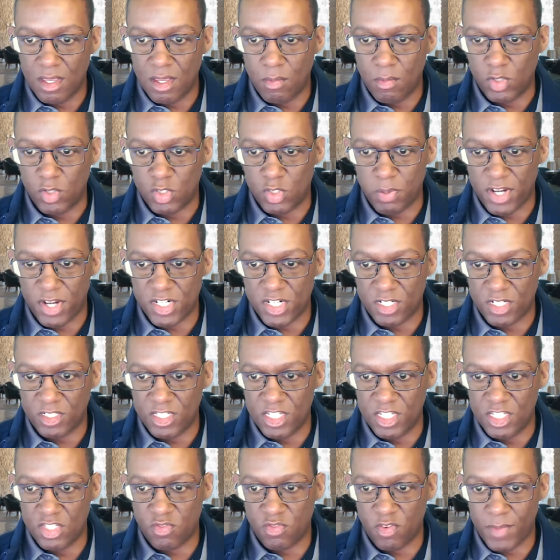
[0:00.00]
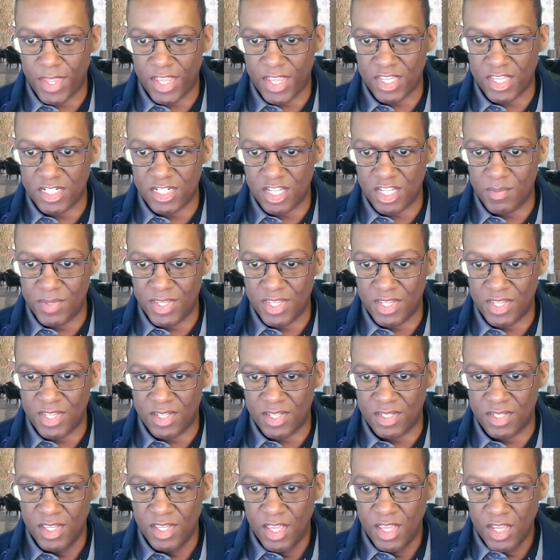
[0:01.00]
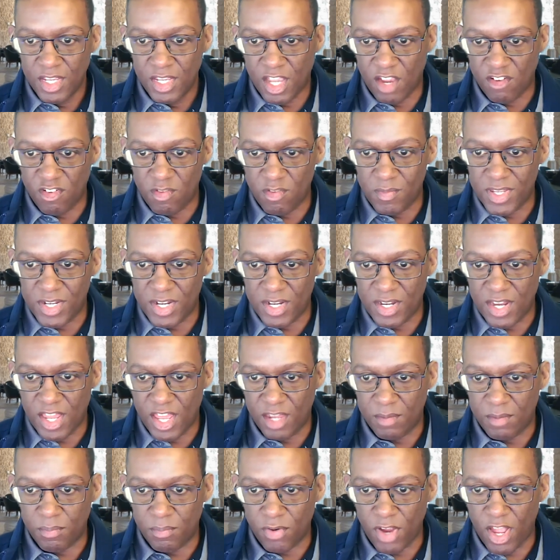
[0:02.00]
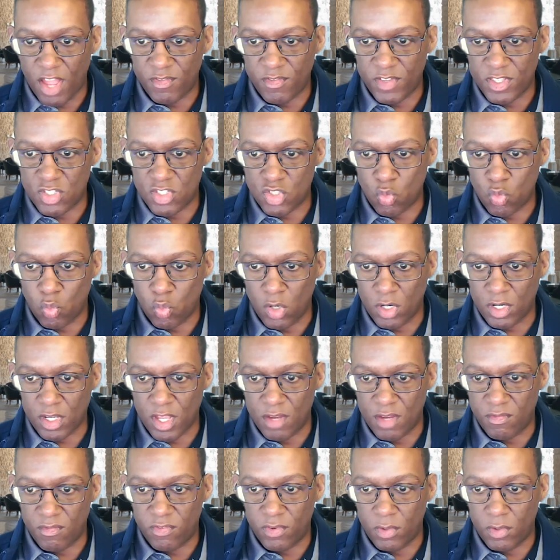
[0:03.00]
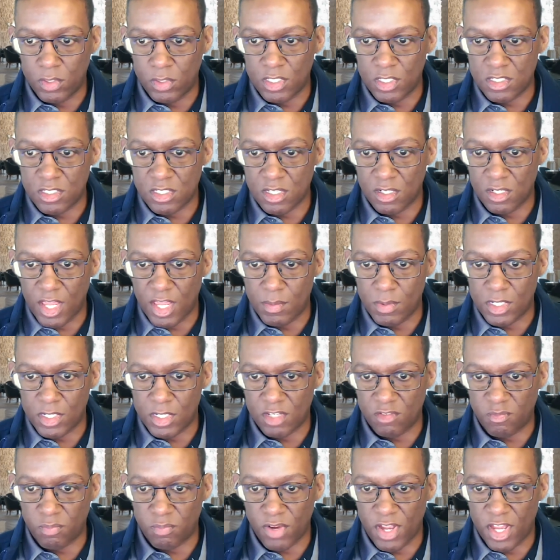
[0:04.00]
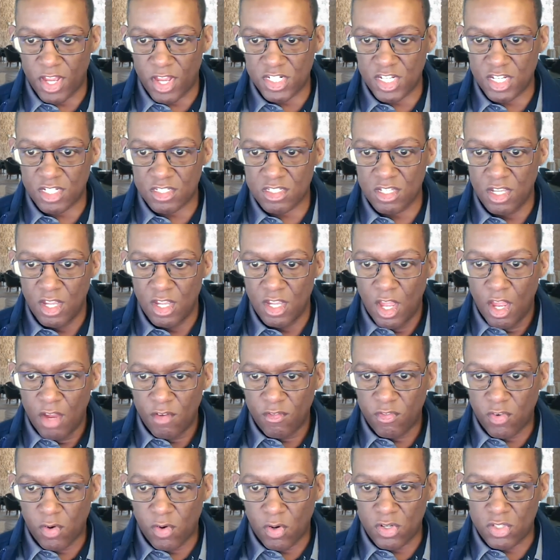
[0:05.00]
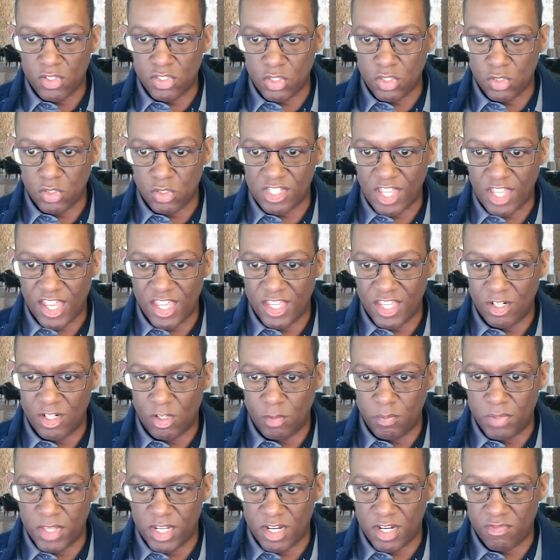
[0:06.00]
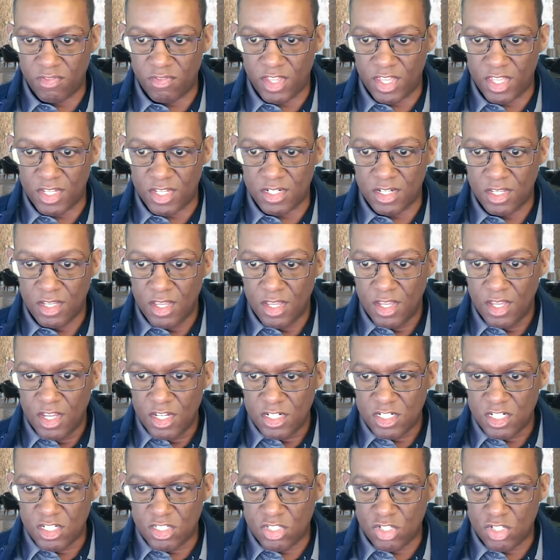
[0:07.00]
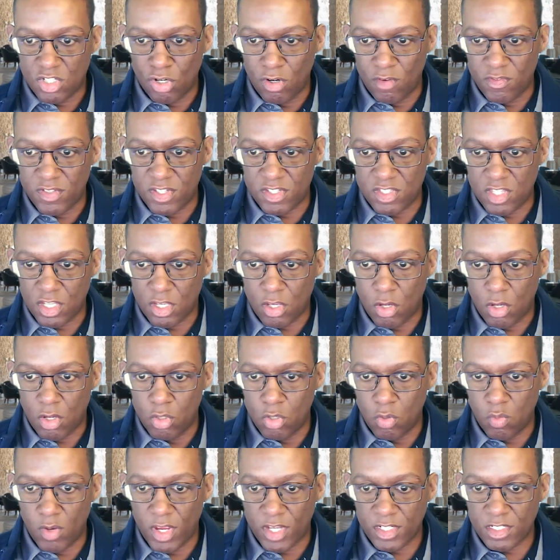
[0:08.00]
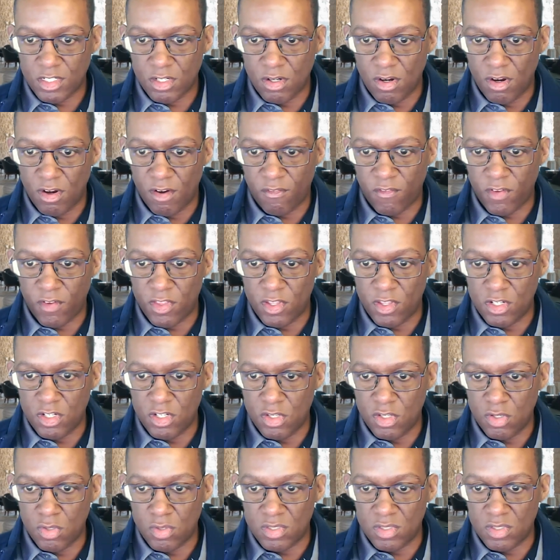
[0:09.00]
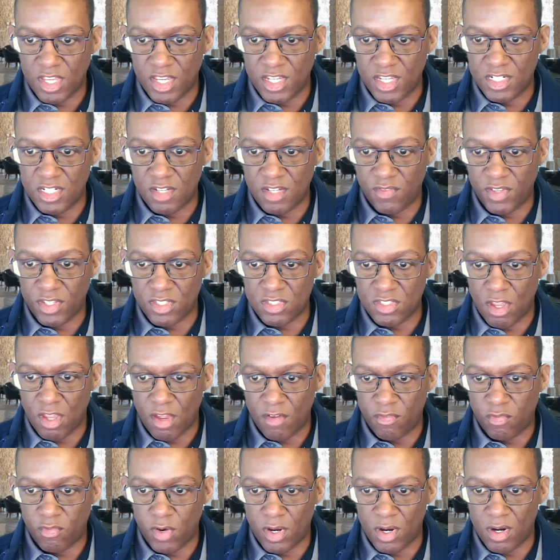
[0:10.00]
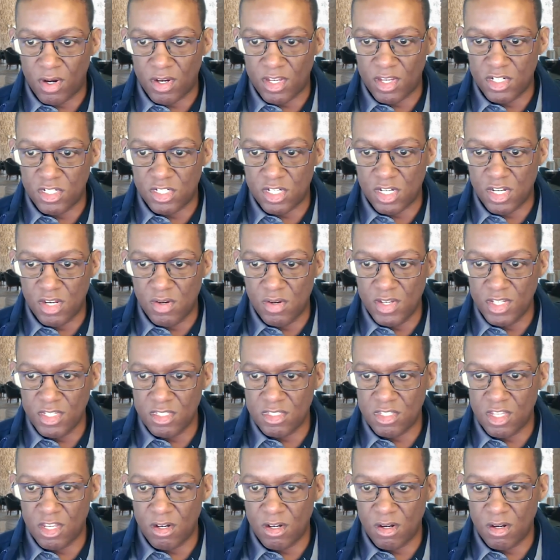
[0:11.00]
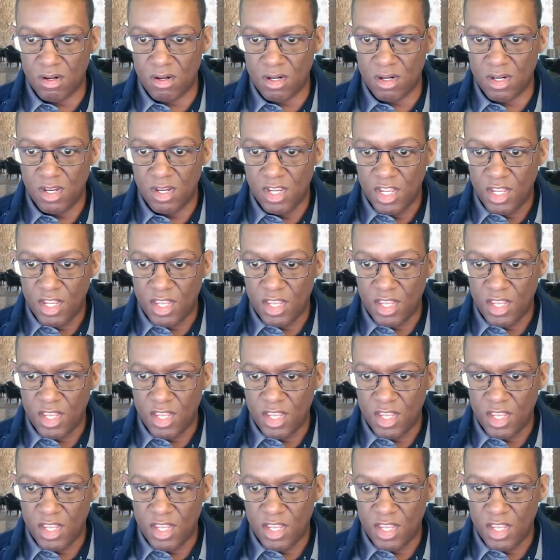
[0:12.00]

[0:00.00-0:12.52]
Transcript: leads from academia, government, and nonprofits to work on focused collaborative projects for societal benefit. She serves as the co-director for the new Scientific Software Engineering Center